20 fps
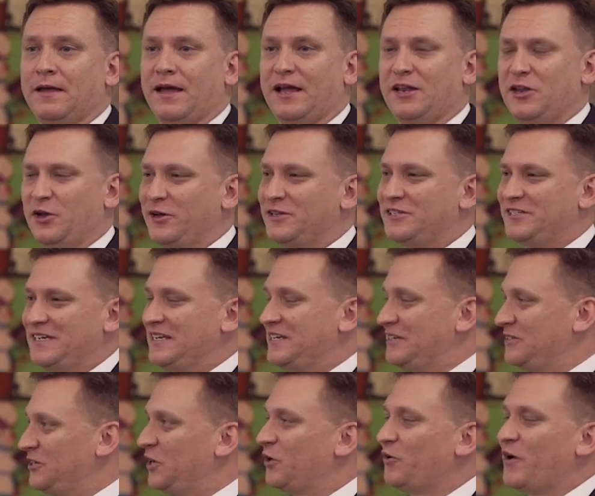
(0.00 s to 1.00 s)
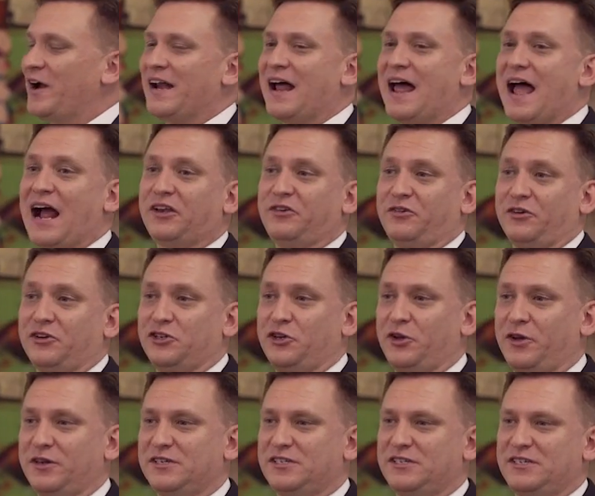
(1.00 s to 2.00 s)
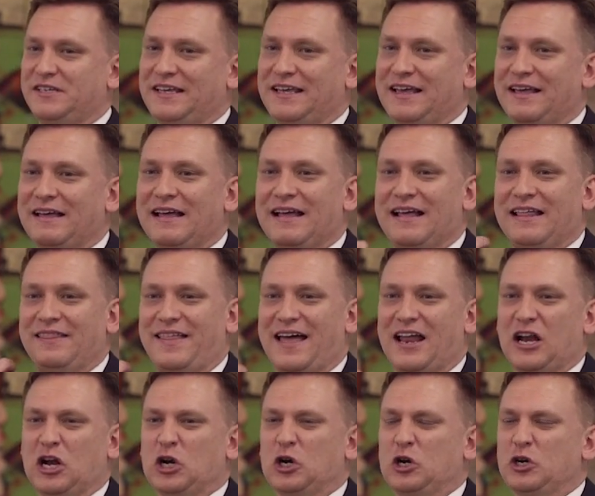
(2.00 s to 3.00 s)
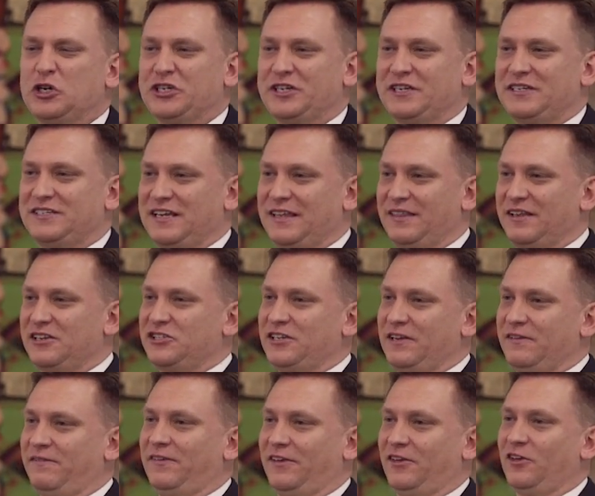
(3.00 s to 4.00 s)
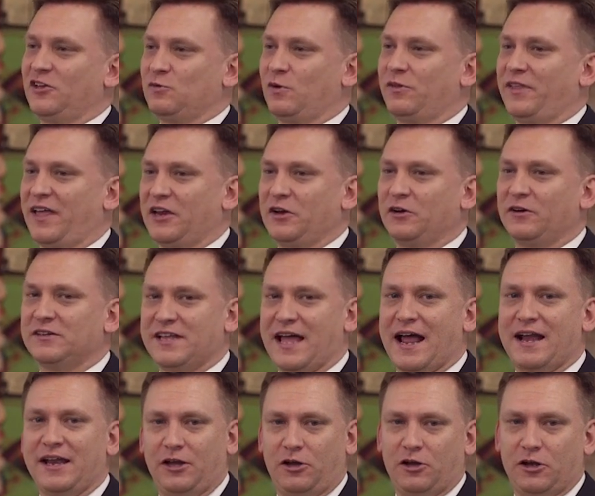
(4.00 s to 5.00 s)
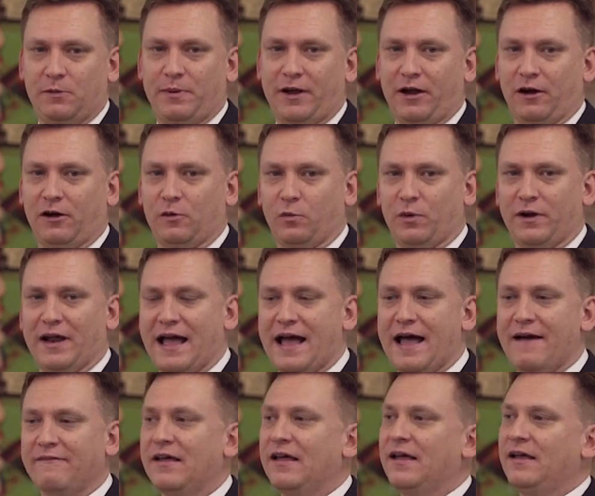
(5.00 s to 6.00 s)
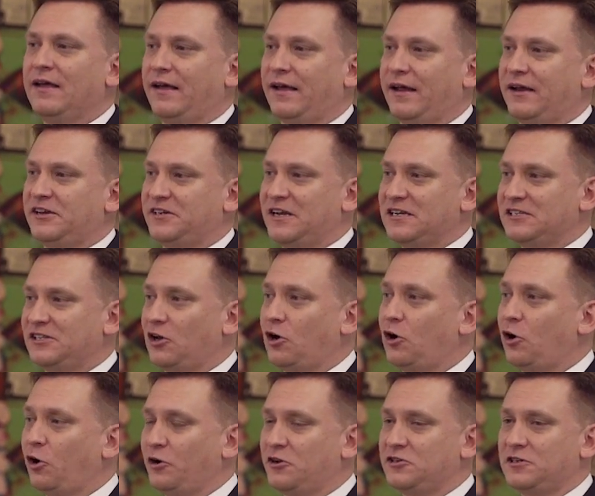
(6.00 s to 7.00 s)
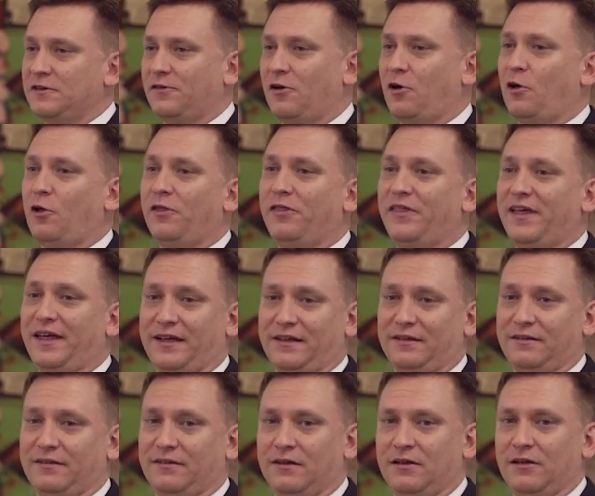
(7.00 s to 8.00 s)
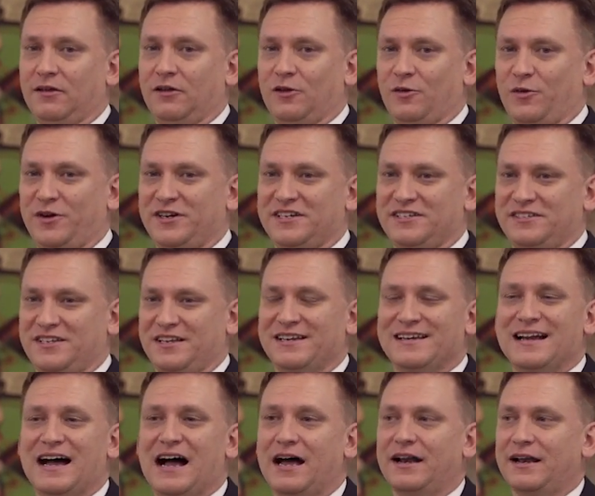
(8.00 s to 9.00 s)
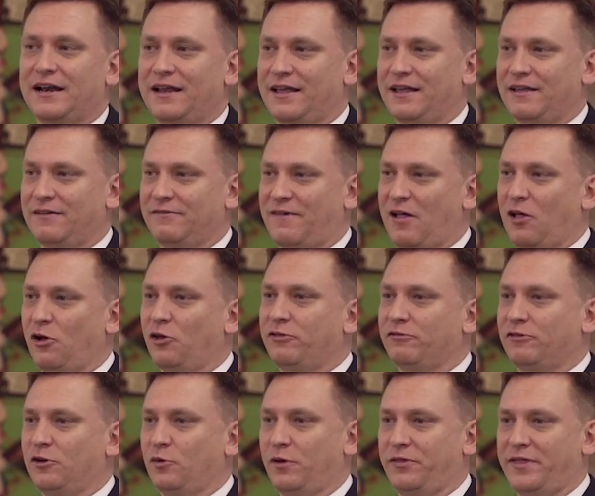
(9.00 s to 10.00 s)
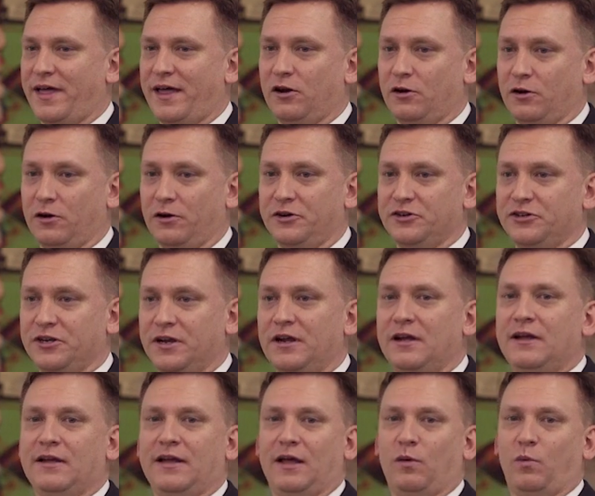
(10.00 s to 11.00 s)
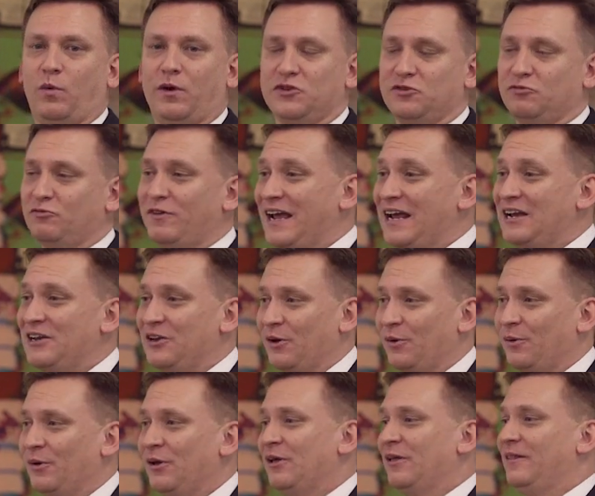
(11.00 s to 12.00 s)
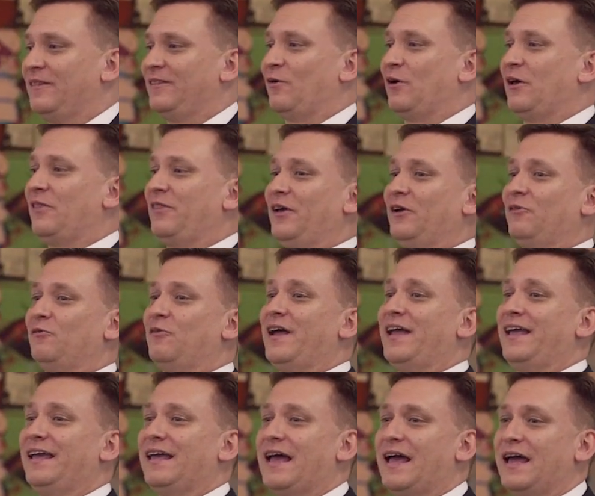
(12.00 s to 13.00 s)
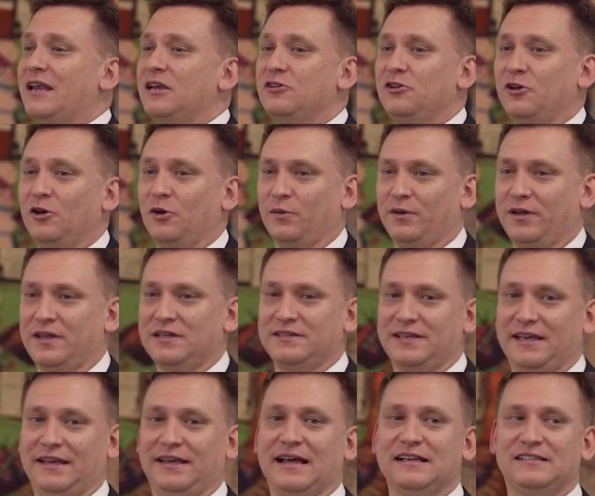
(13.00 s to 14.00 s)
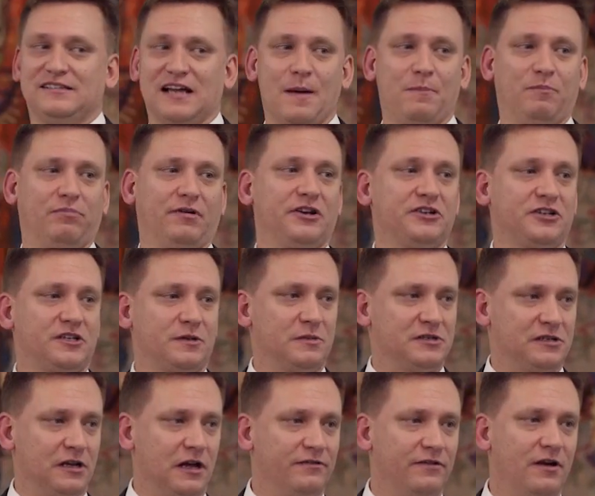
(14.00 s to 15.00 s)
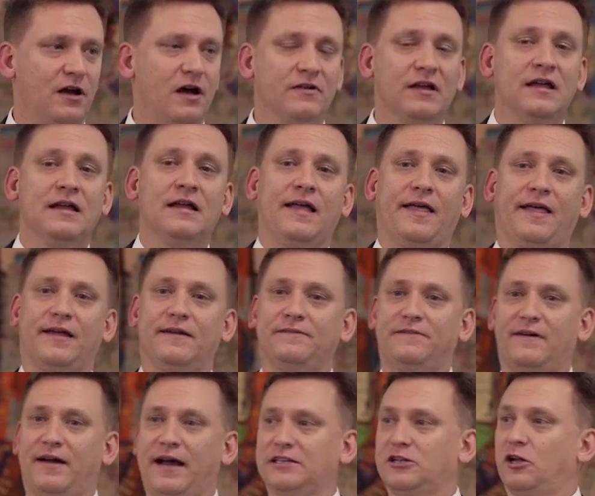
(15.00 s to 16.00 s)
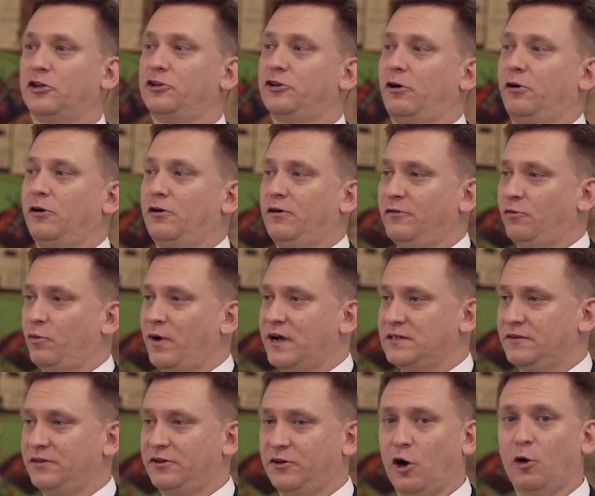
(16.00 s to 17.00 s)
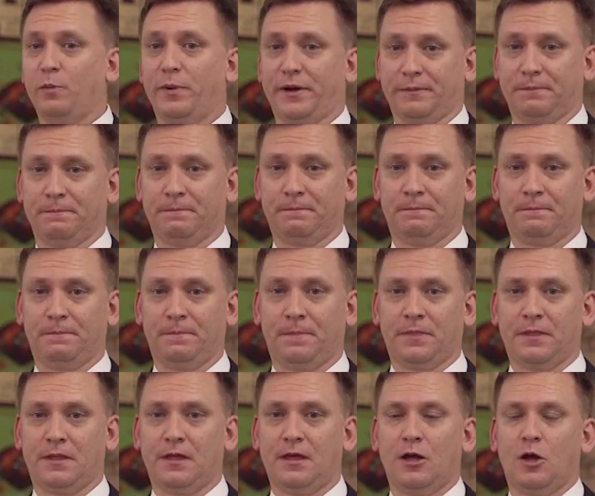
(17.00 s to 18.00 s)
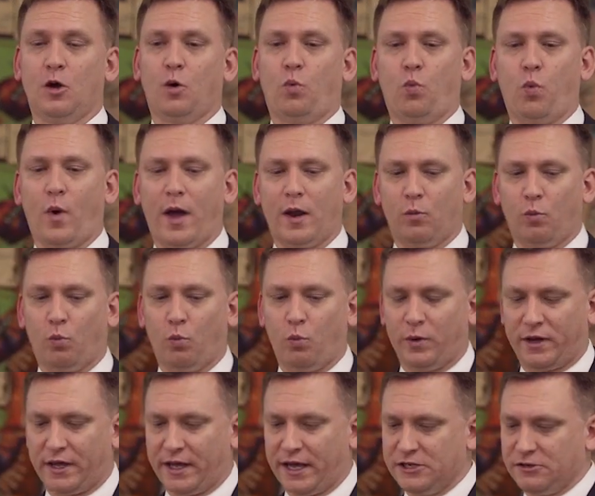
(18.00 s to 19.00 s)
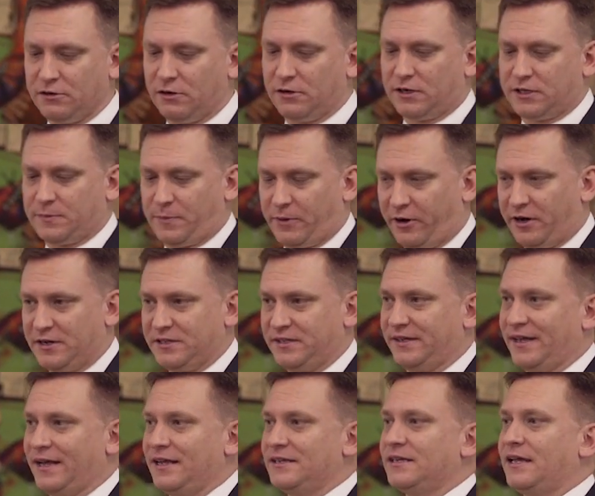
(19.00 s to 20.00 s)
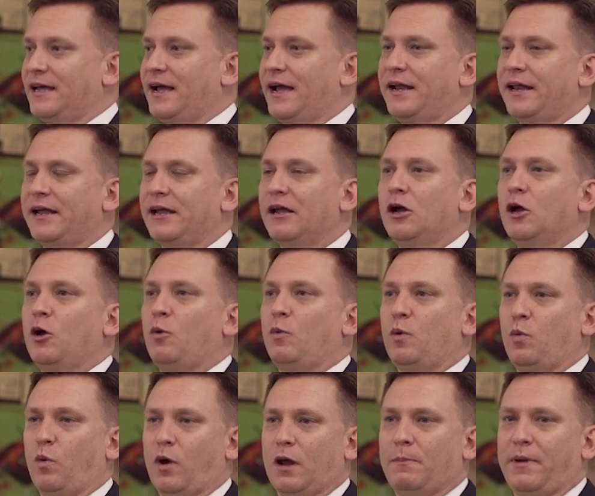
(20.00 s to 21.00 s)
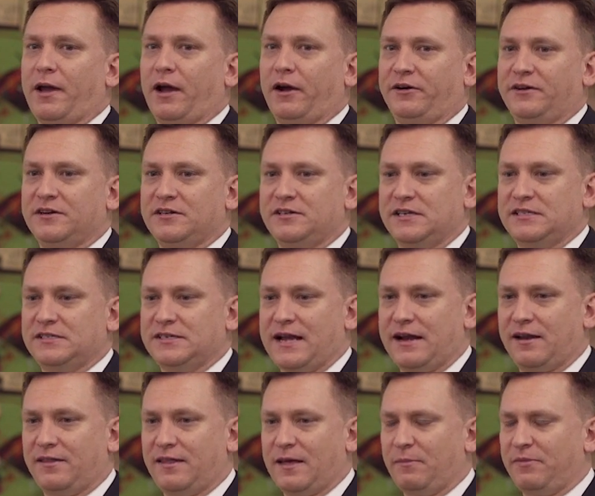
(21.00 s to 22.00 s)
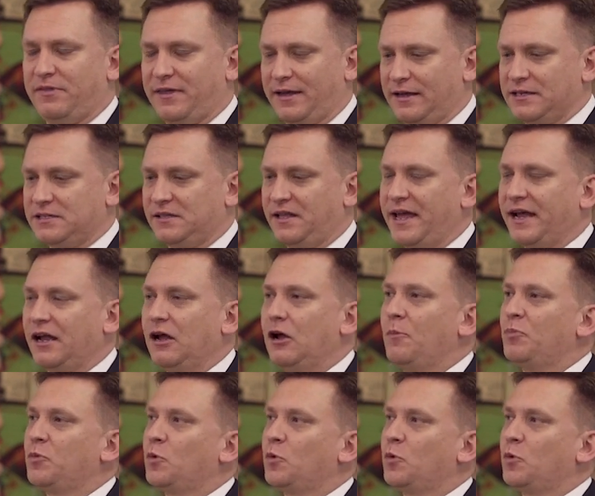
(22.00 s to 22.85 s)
And you can see she's a great actress. You can see that urgency that she feels within her as any good parent would have. And she does the hardest of all things, which is to not follow through with that urge. And what does Ray do? The only thing Ray can do is he gets up, brushes himself off, and finds alternative ways of coping. When kids are experiencing anxiety, we want parents to say to them things like,